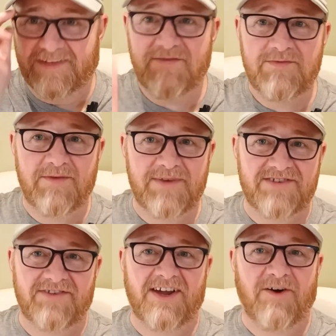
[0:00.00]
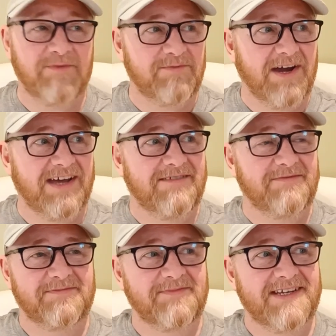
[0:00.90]
If I'm not being dry humped by
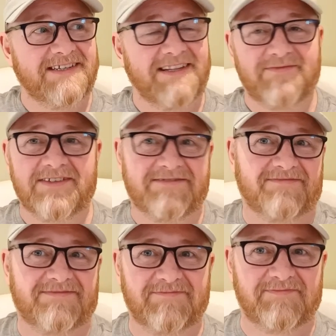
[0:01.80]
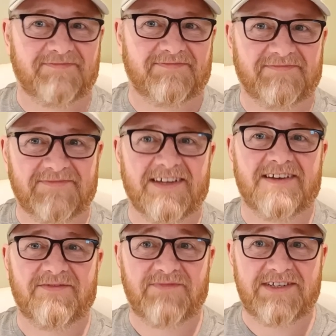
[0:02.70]
them, basically just
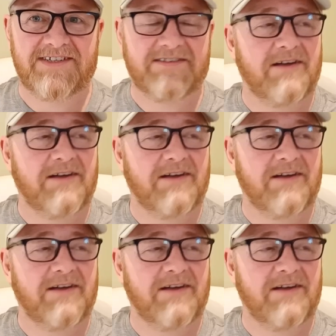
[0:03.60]
vicious